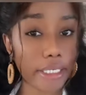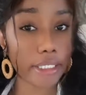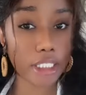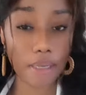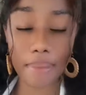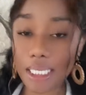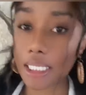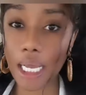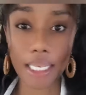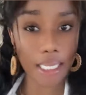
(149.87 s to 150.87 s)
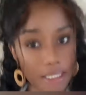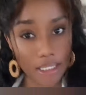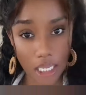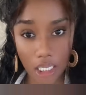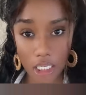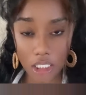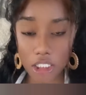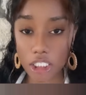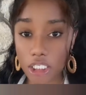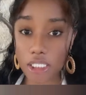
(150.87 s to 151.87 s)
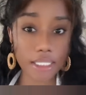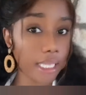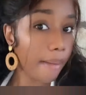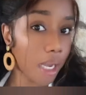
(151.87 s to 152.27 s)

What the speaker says: she basically say she did step